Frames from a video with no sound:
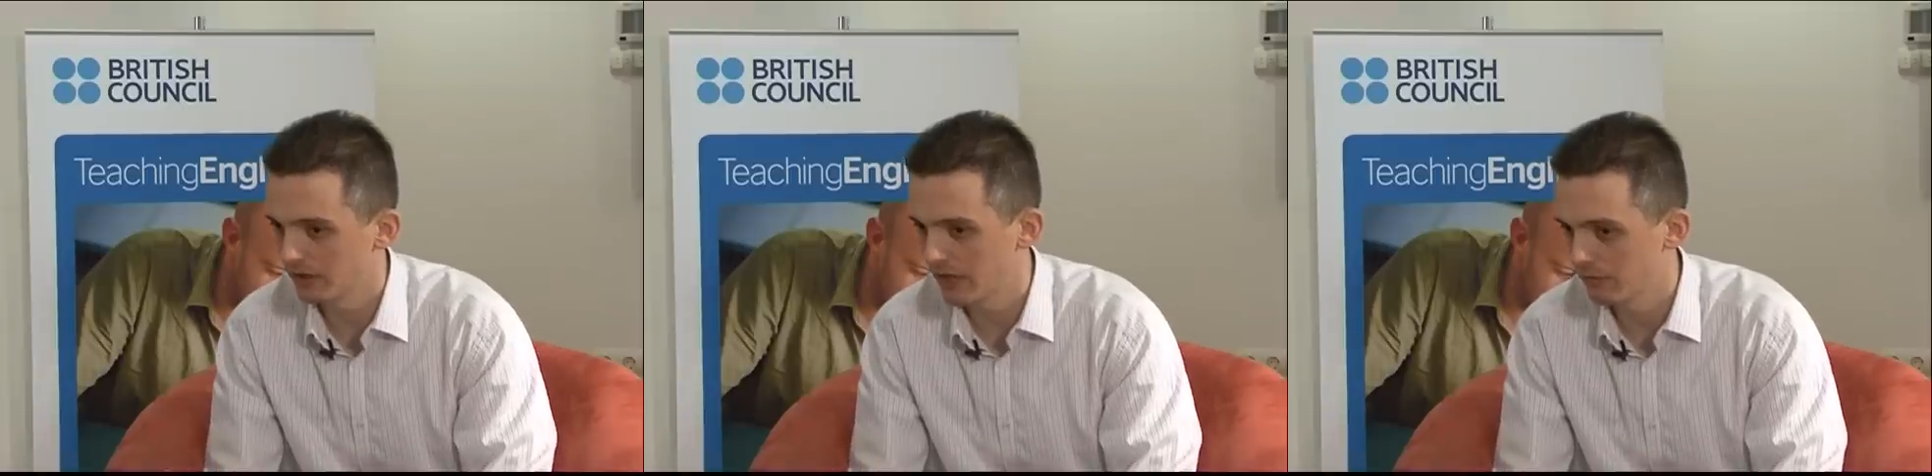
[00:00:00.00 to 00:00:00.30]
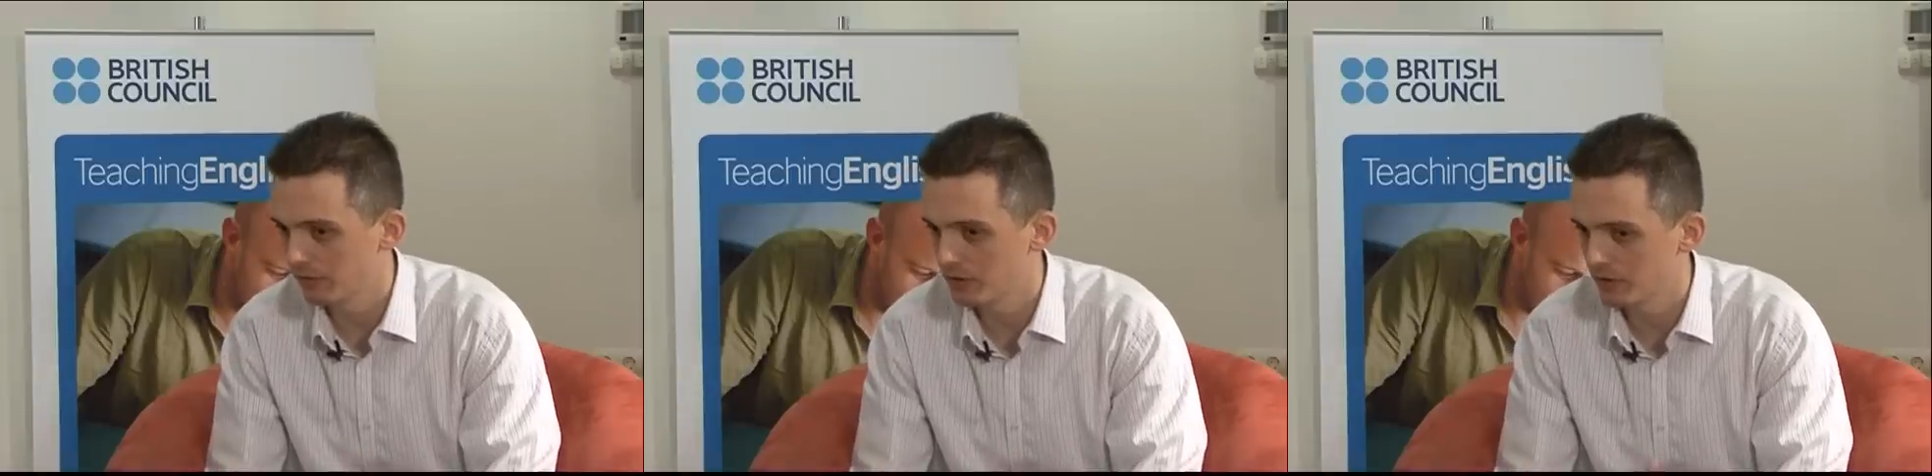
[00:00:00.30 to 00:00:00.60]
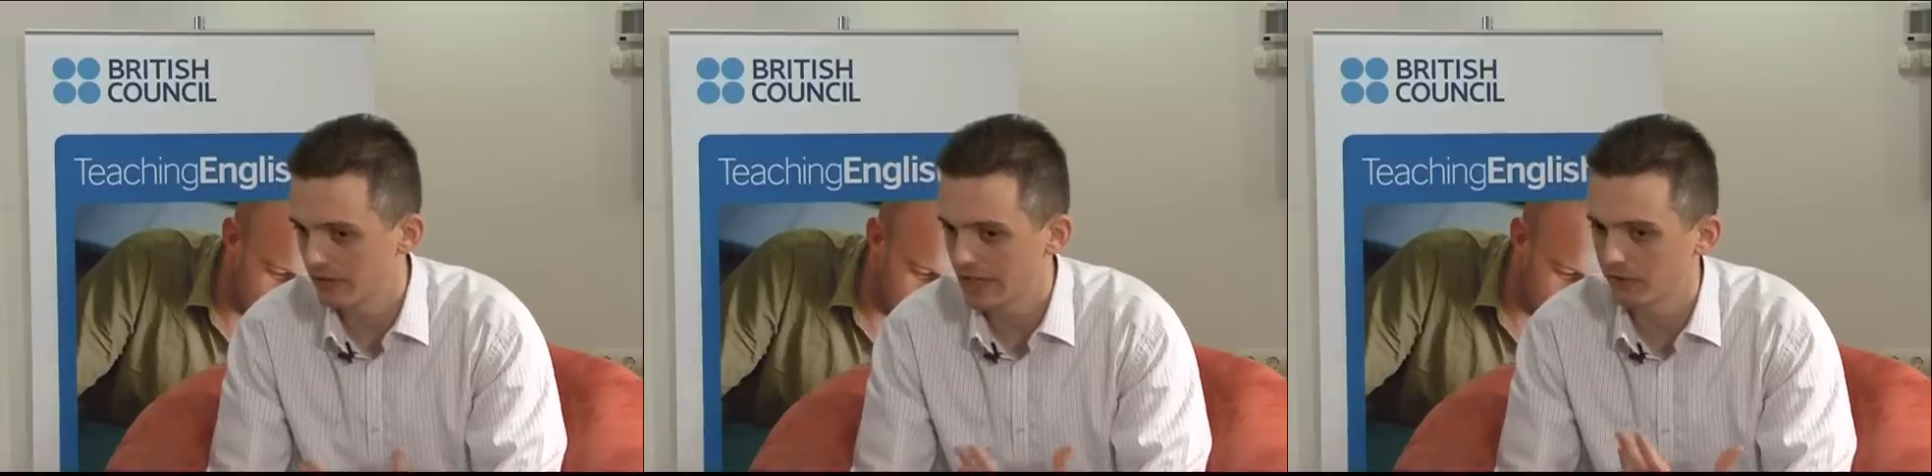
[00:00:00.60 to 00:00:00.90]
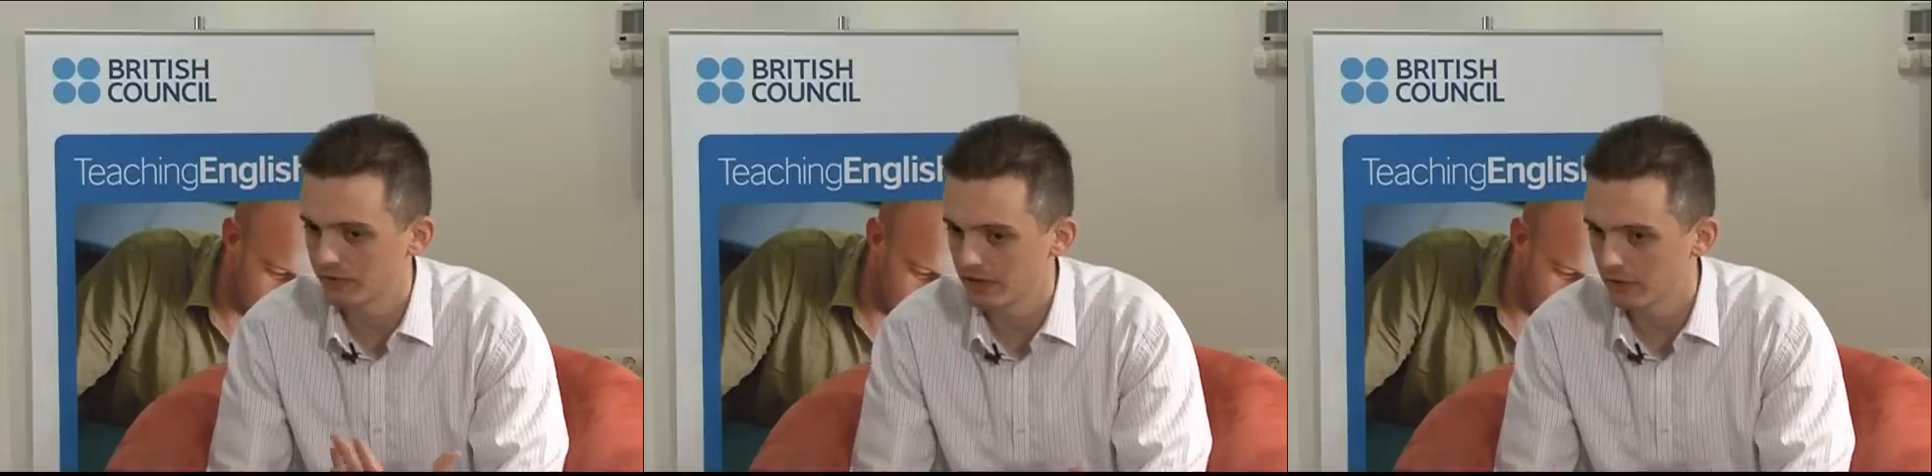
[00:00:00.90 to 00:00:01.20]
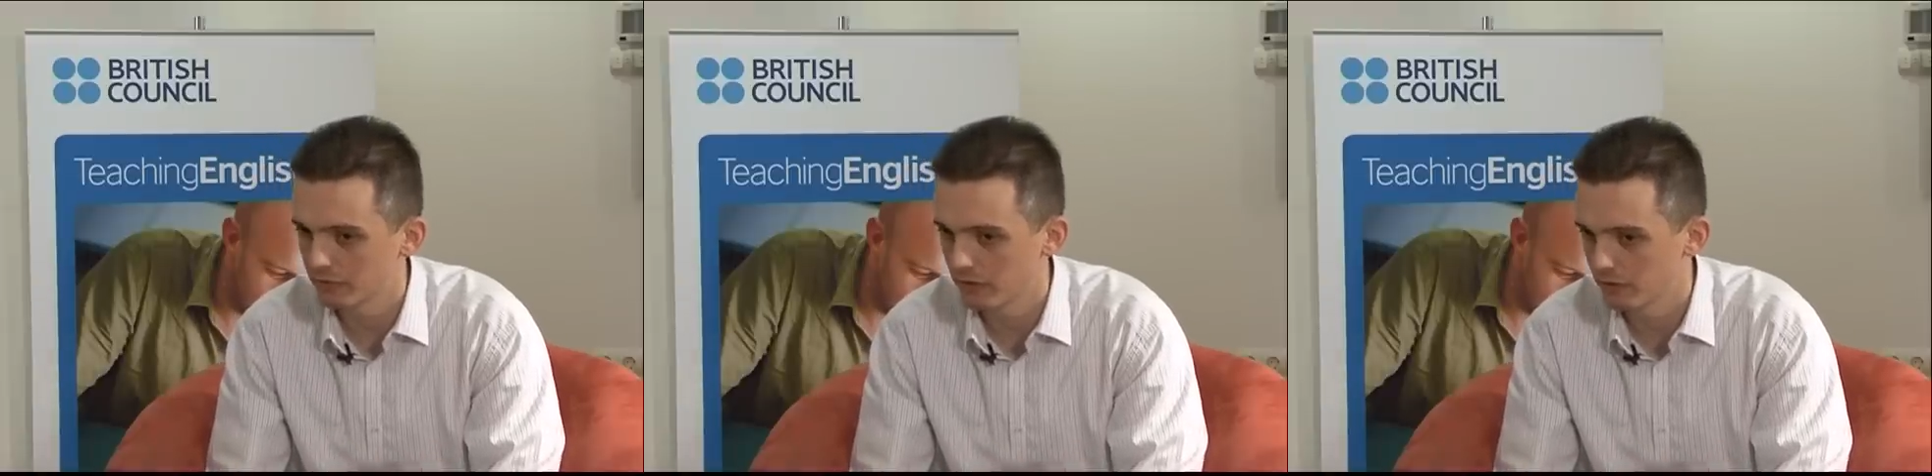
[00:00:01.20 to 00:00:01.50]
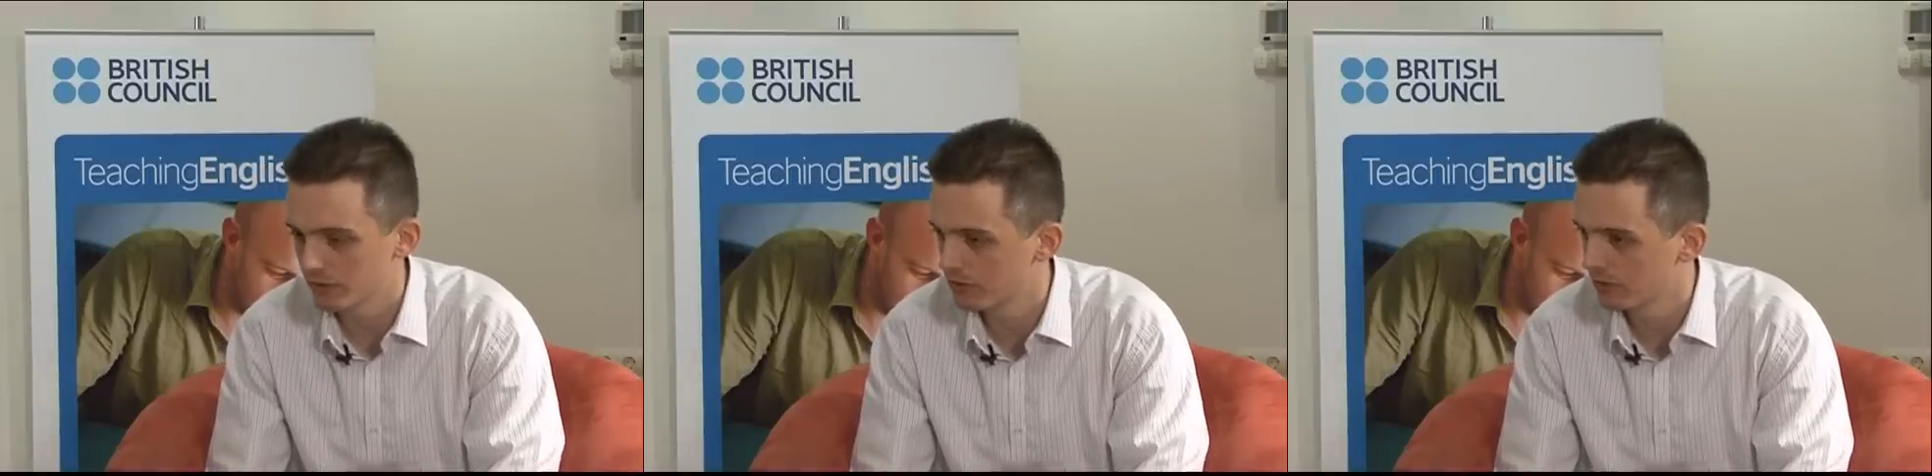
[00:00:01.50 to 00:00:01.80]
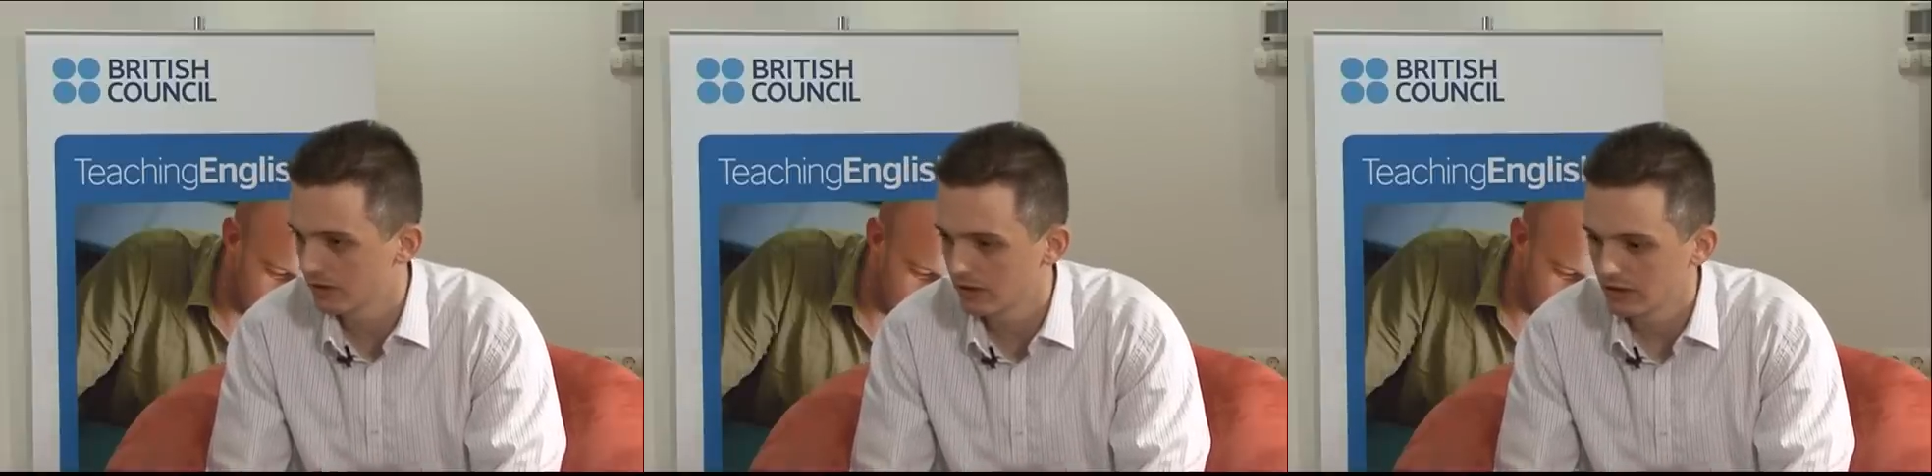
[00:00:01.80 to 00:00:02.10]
the language and how they approach